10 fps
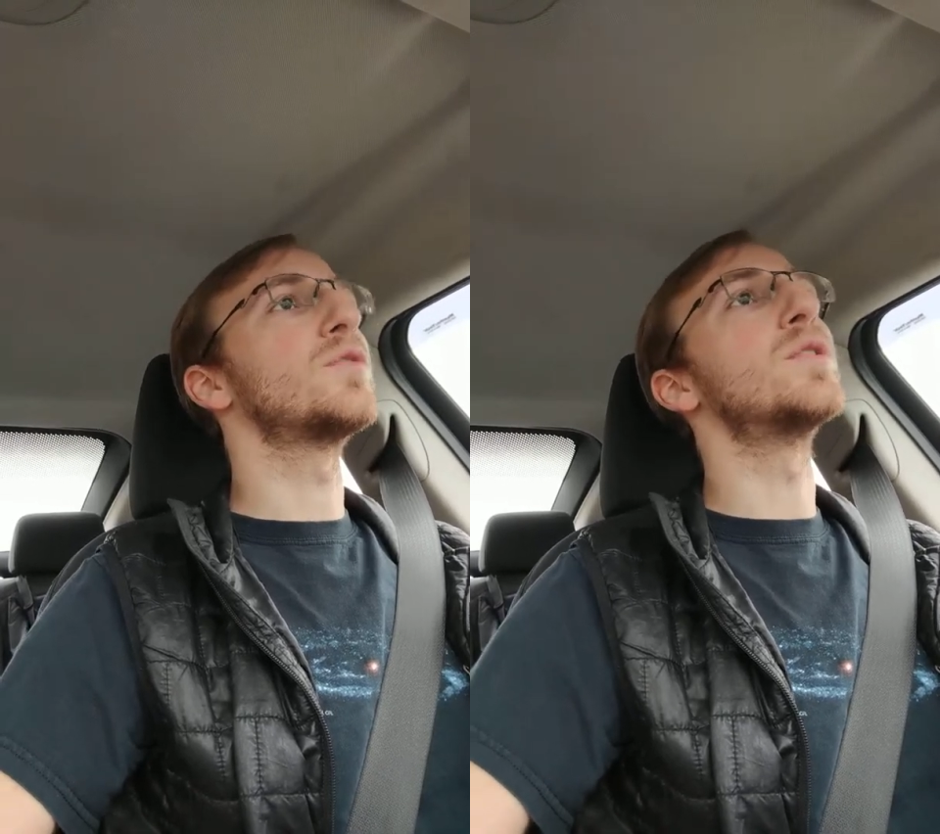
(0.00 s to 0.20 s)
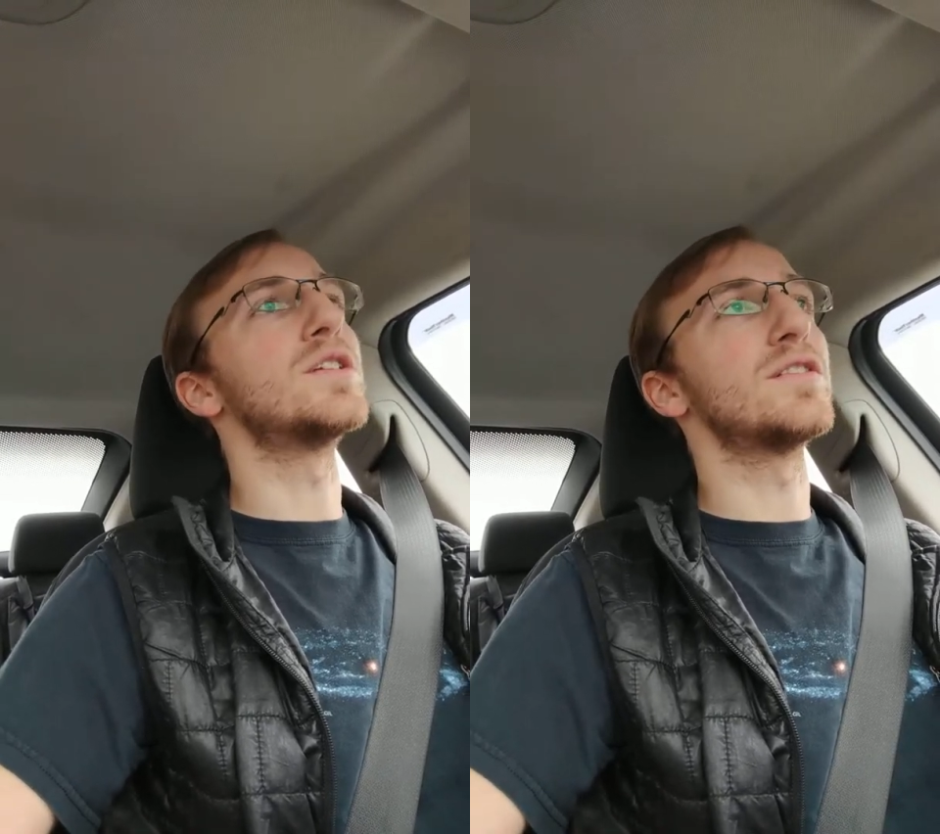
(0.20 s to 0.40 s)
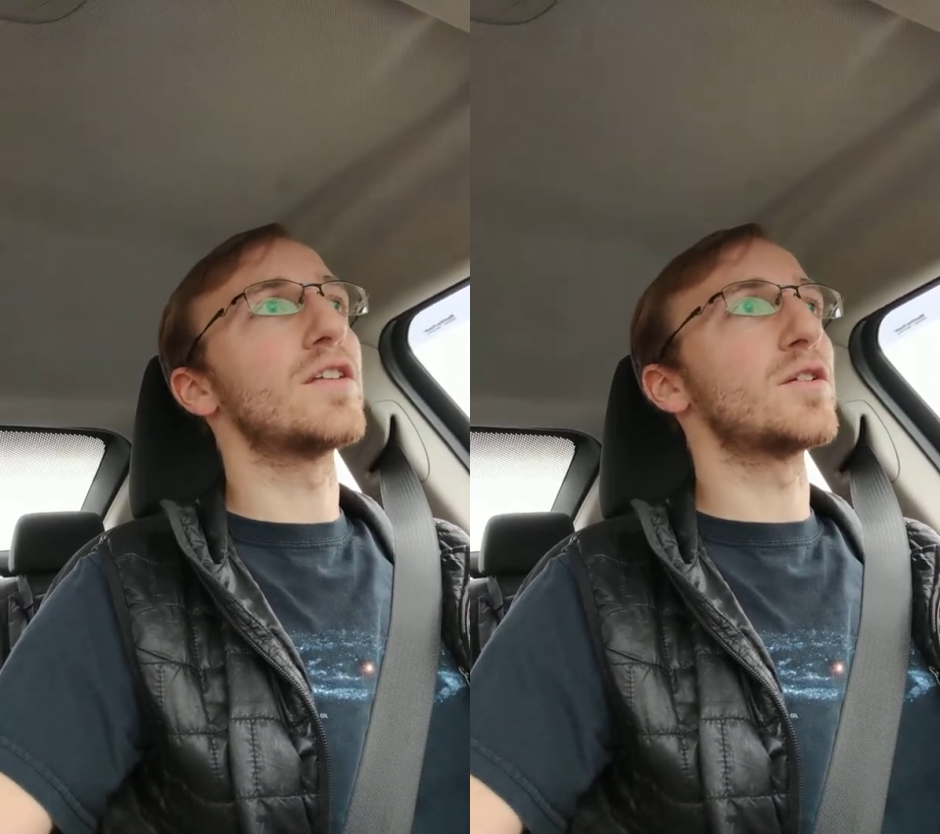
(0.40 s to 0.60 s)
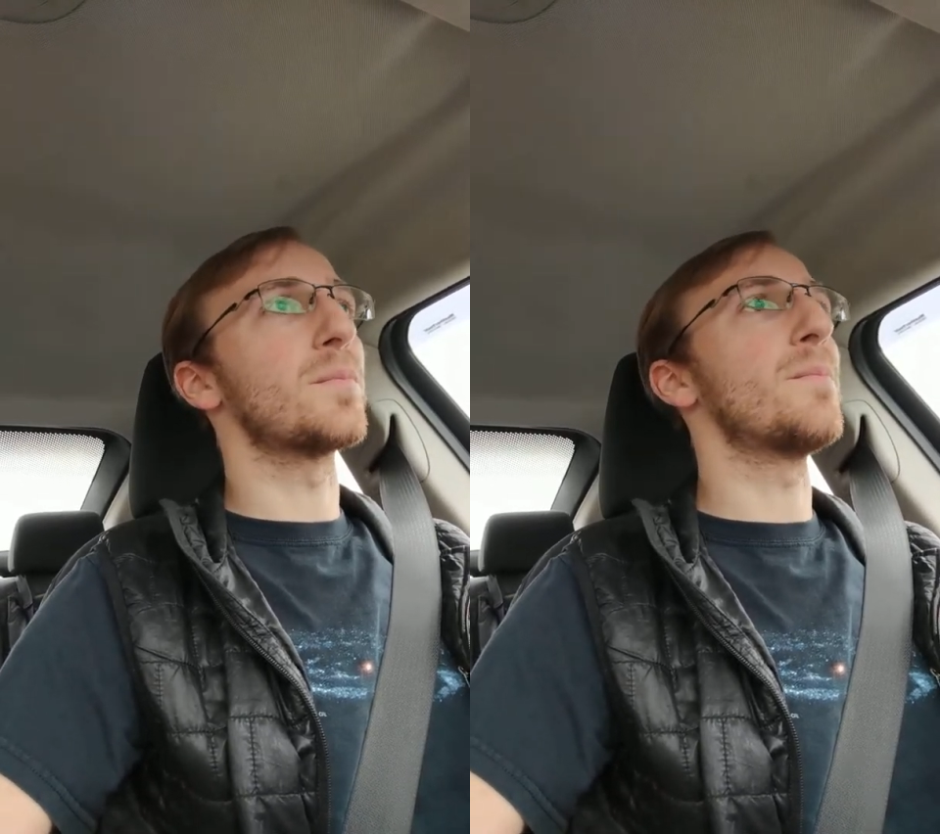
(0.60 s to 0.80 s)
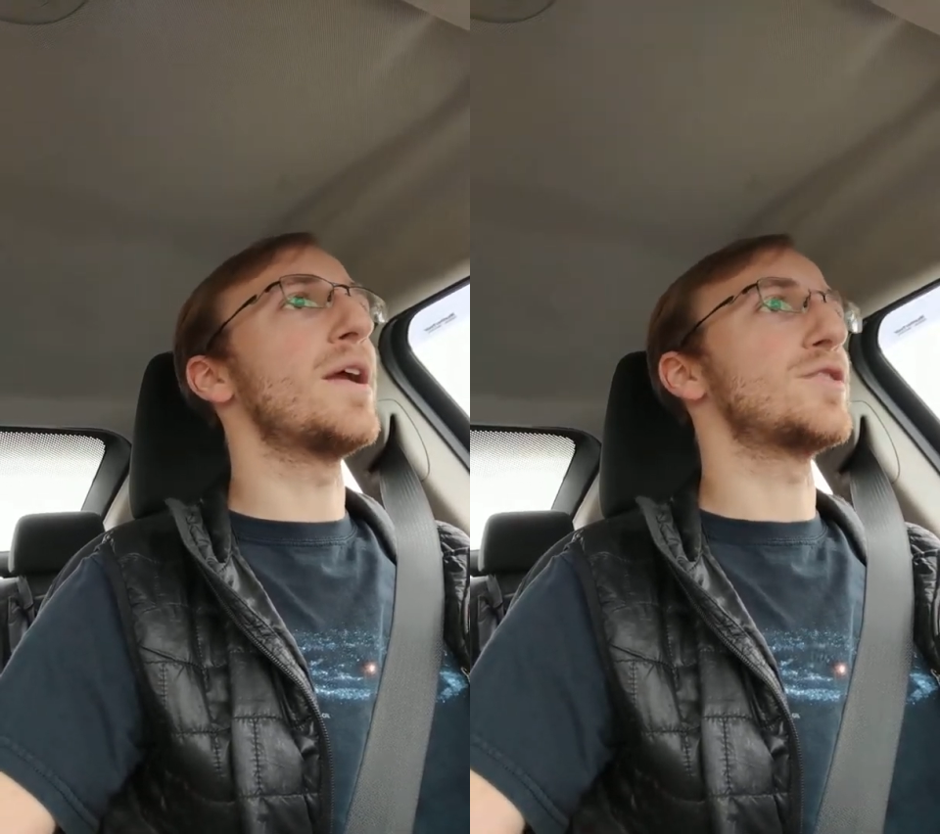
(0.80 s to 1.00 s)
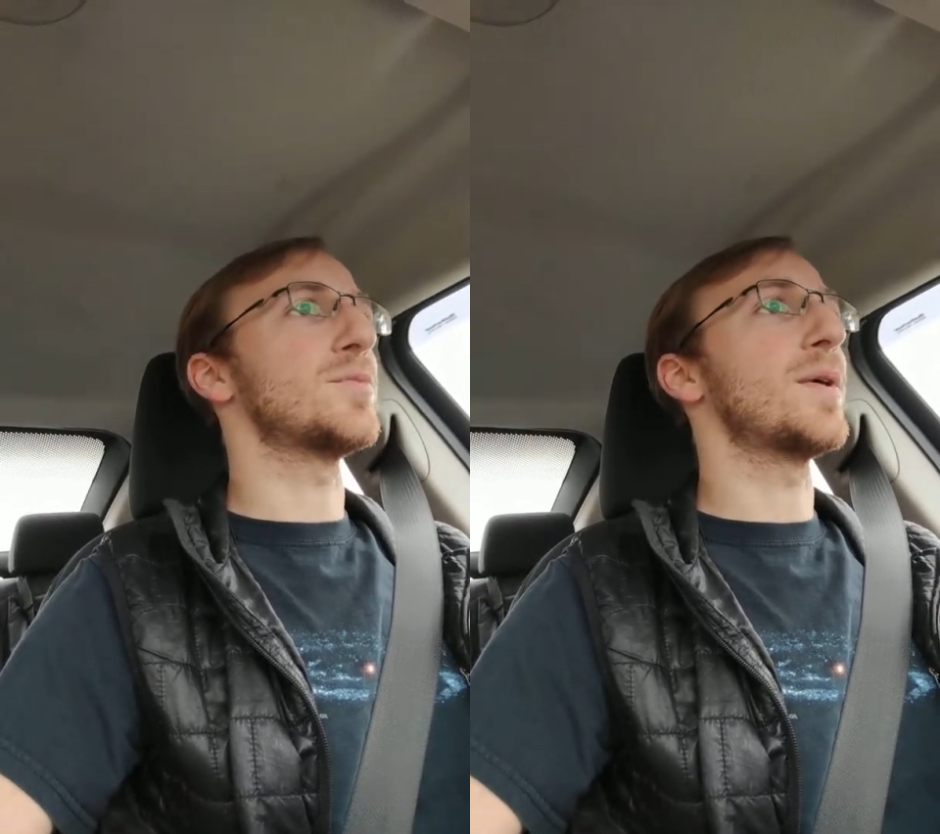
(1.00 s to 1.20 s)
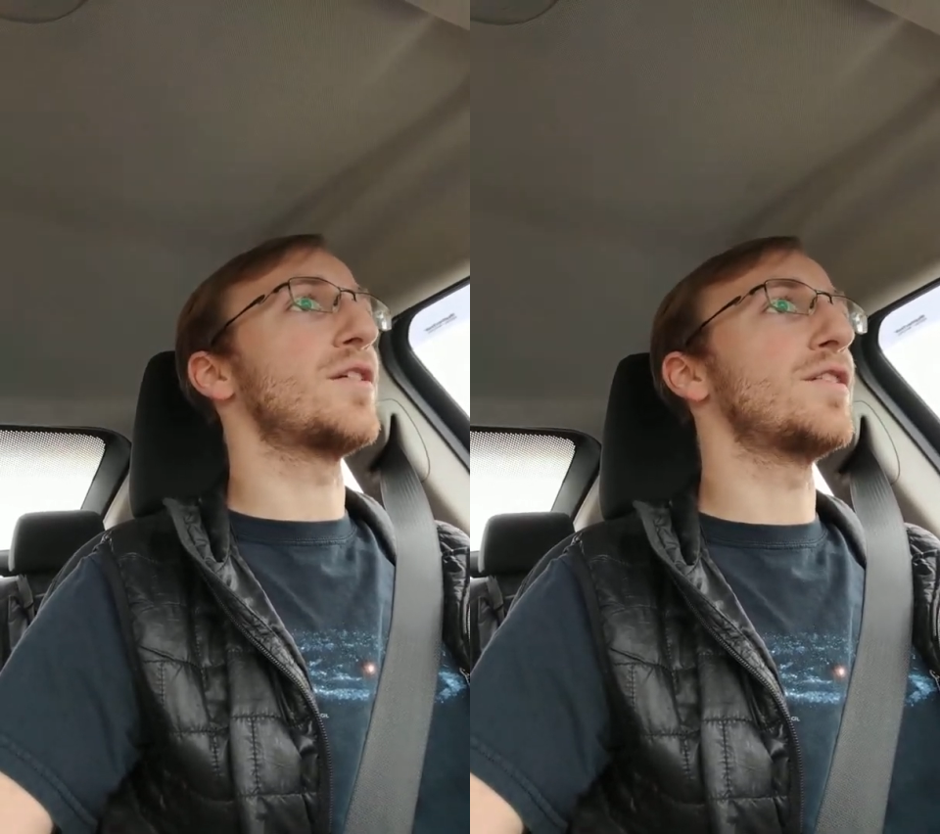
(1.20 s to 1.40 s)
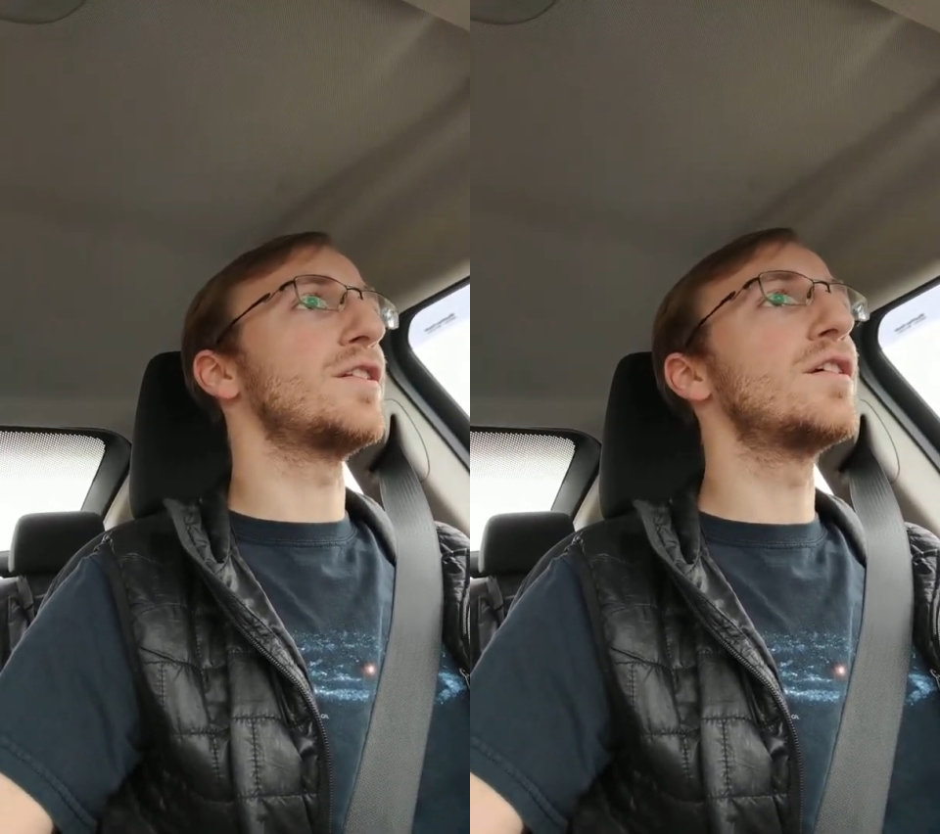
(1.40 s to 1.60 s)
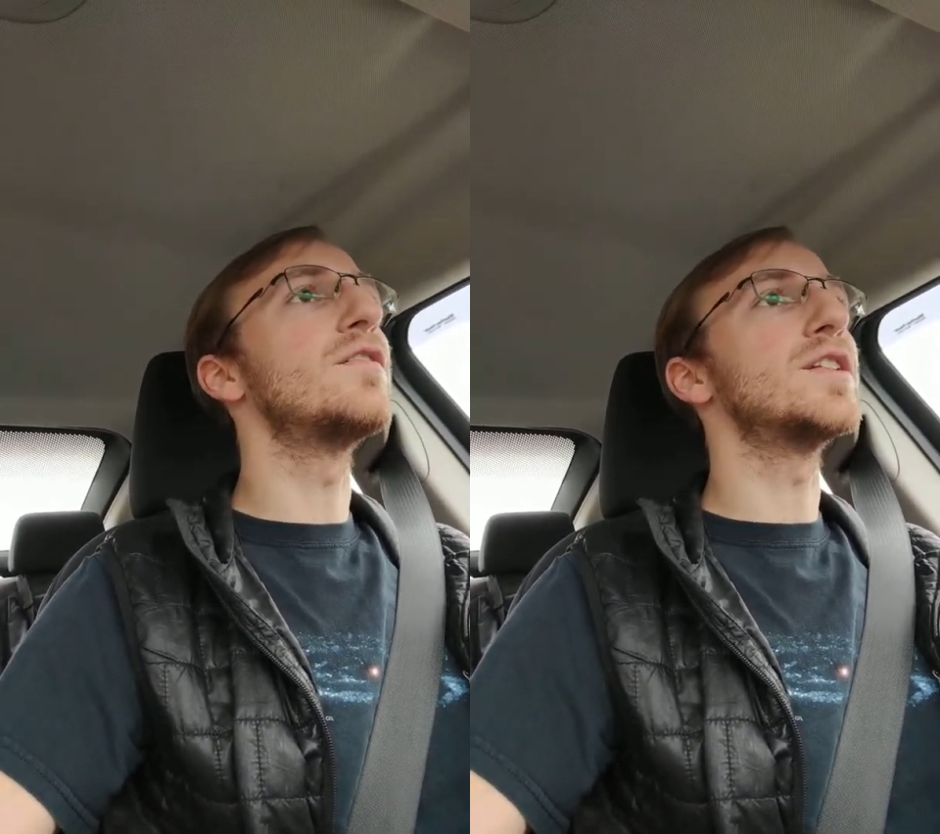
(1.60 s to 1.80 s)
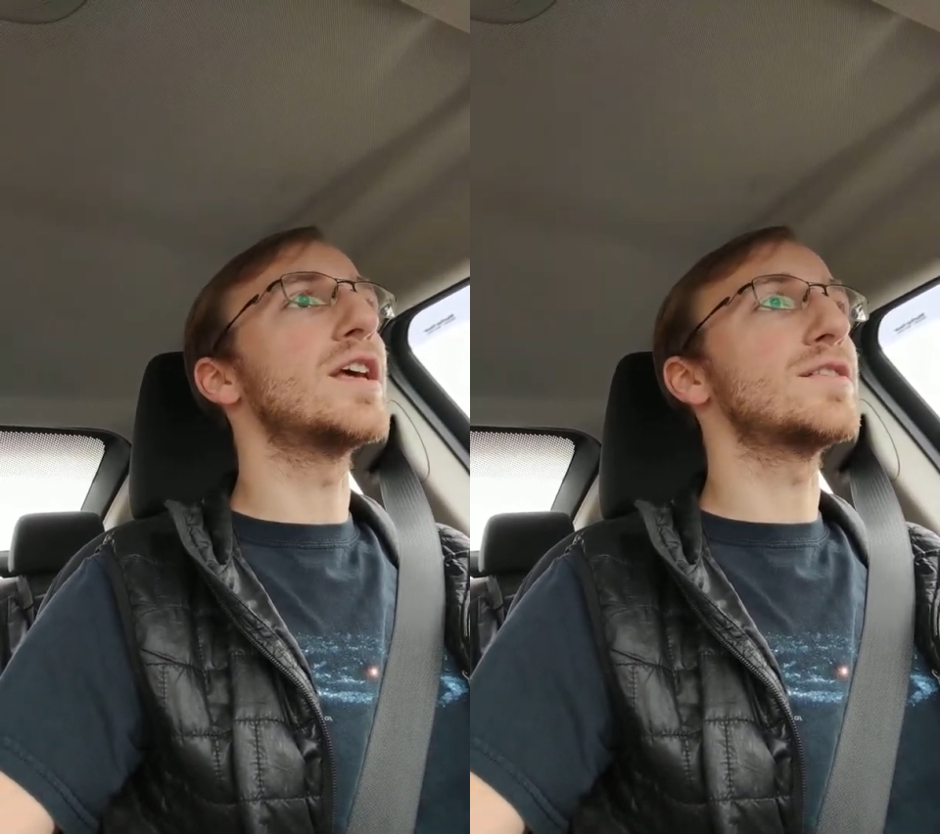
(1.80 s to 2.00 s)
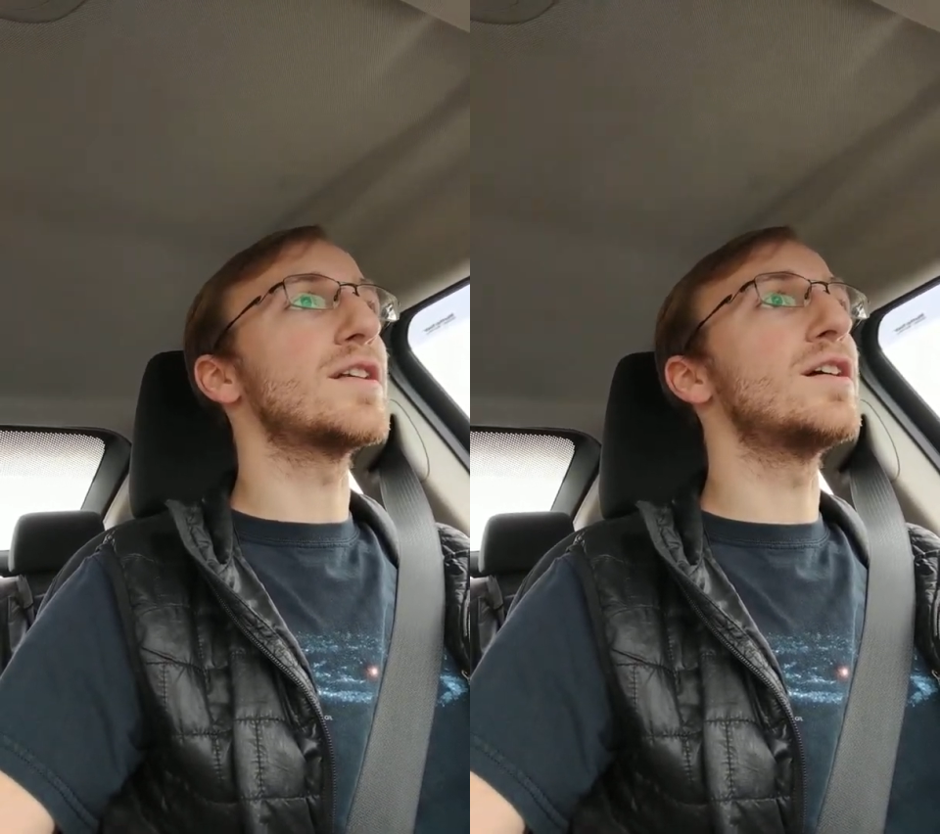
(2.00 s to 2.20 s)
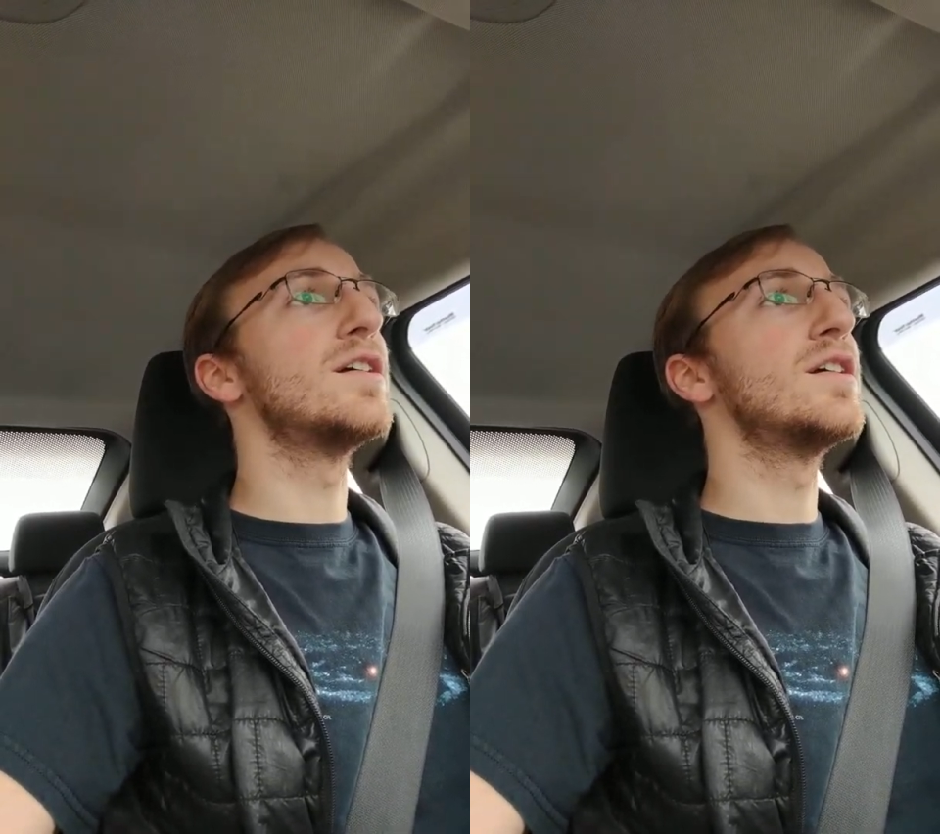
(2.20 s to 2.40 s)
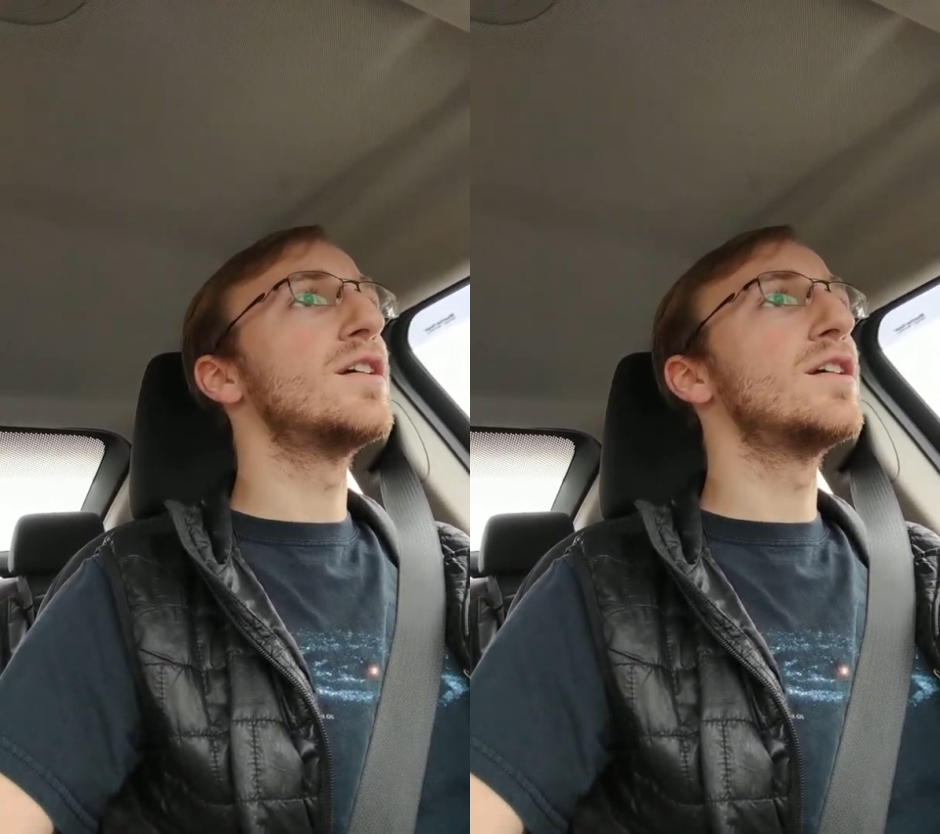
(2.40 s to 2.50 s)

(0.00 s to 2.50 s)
which is the other major benefit of a Tesla.